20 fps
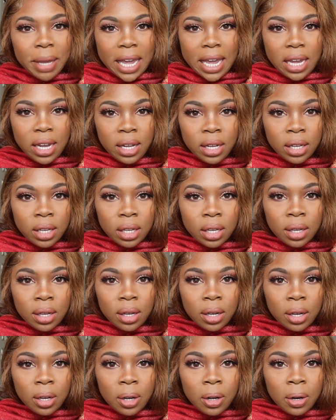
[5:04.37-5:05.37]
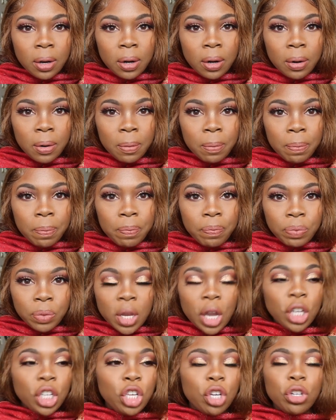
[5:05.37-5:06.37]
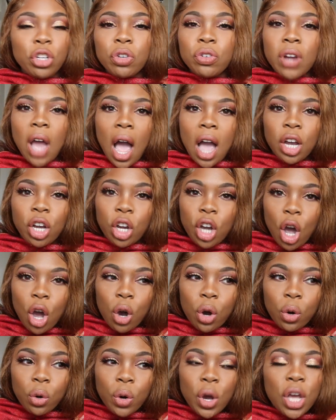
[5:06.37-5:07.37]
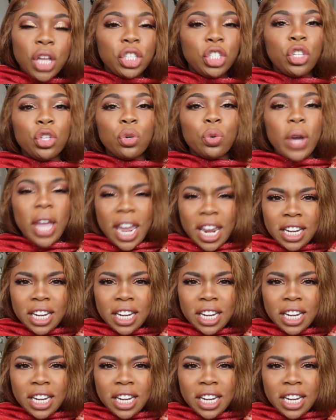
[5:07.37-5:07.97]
me. You do not go to